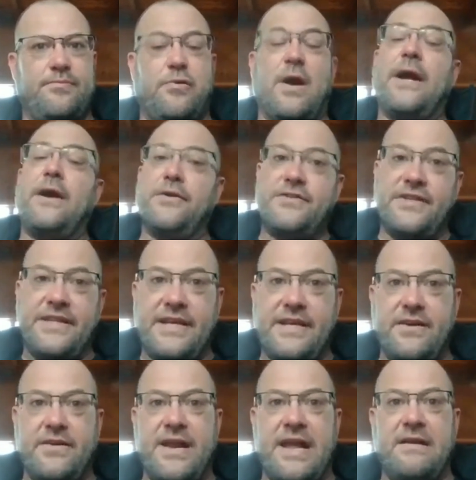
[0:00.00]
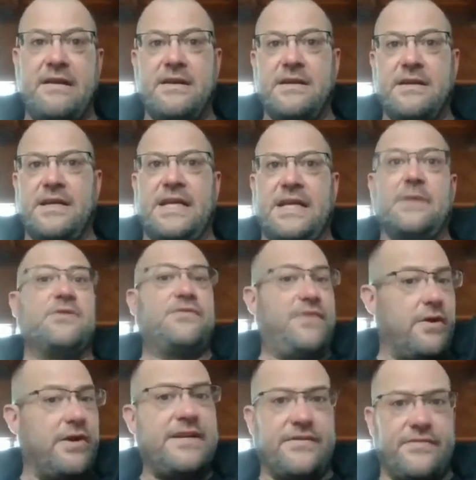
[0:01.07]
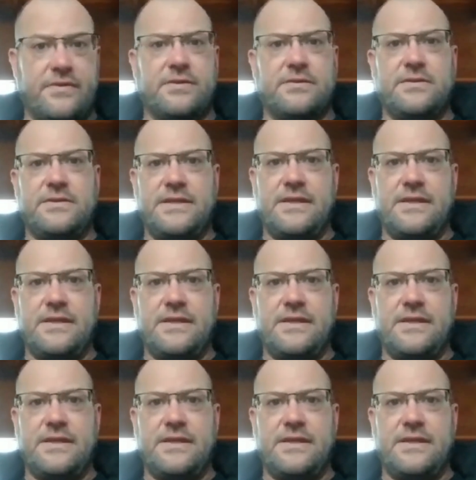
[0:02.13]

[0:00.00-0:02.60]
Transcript: prior to the internet, it was very difficult.